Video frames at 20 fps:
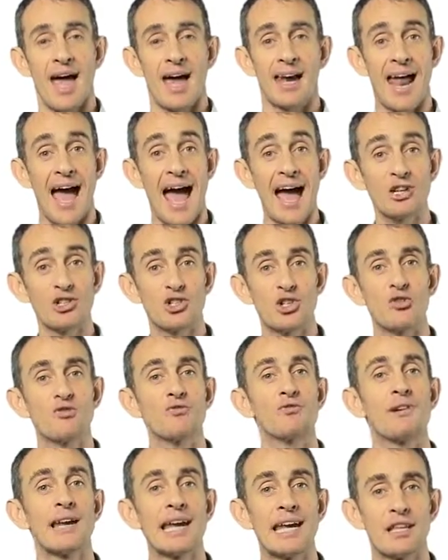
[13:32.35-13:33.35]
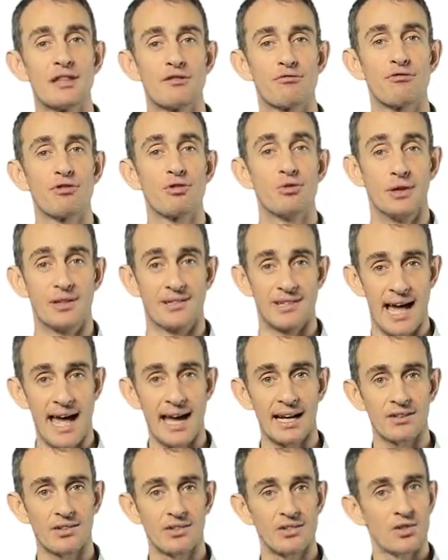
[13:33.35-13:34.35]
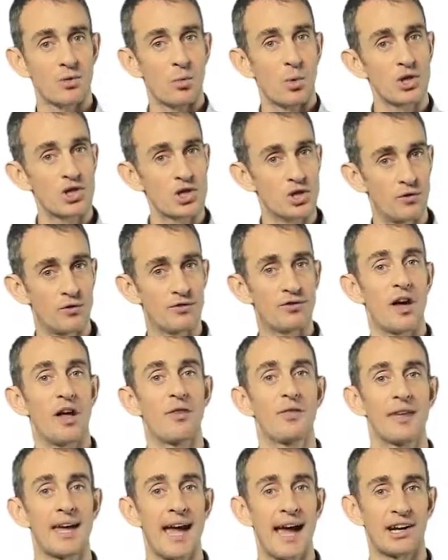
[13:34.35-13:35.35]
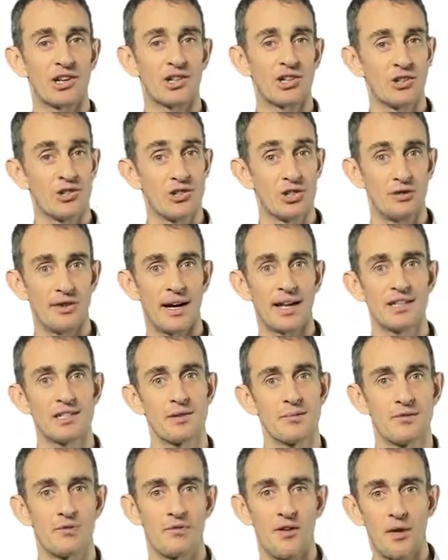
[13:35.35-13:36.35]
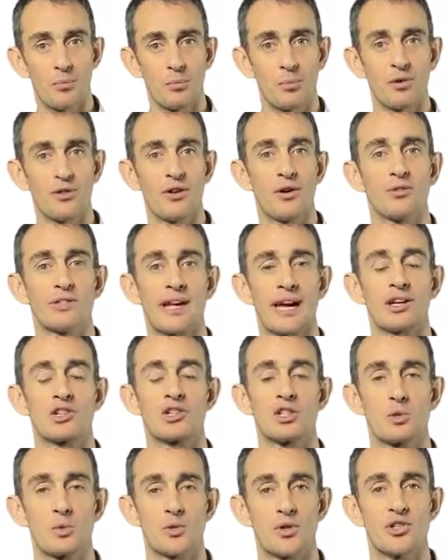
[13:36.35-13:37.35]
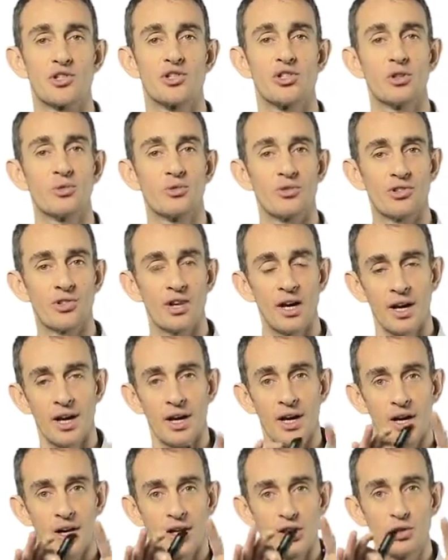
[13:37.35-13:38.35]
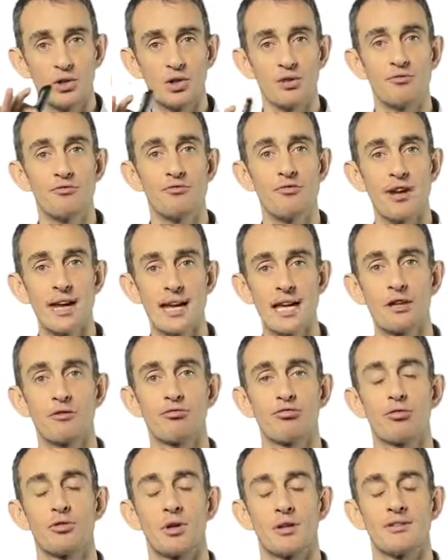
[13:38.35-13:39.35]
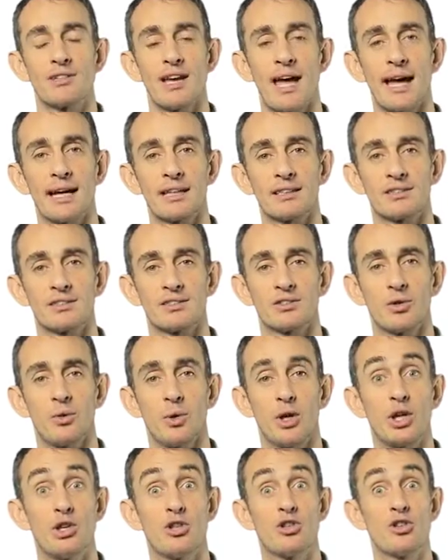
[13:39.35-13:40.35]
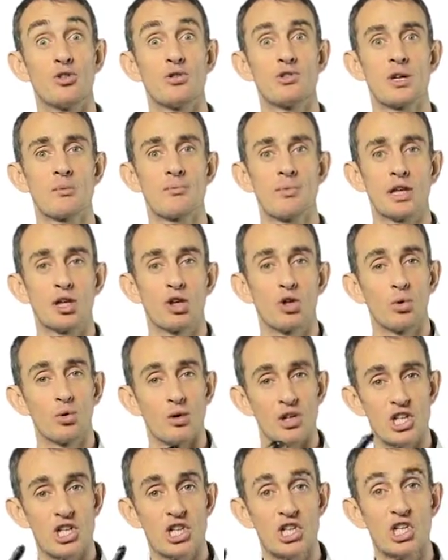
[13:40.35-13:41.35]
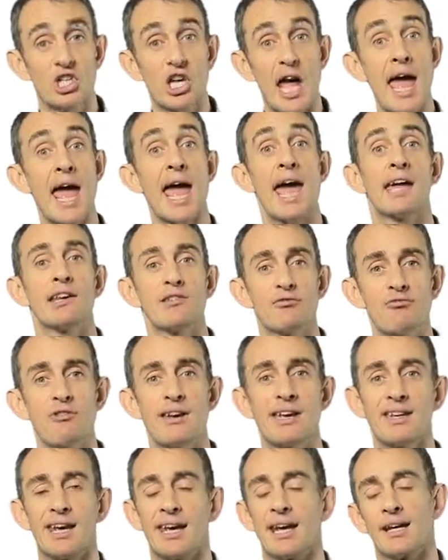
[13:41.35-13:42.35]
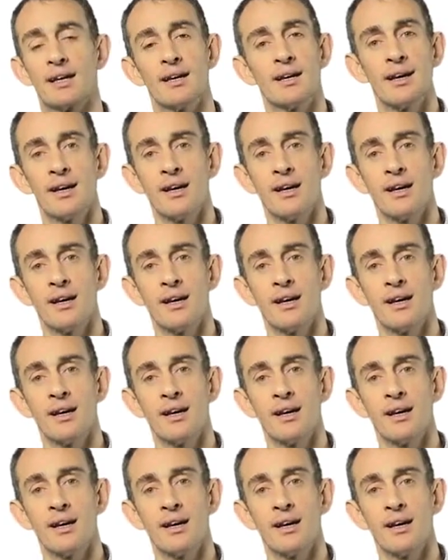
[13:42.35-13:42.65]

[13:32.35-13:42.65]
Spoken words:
And as you read through the text, once you've done the actions, you've had some fun with those actions with the students, you can read through the text. You can do something called a shared reading.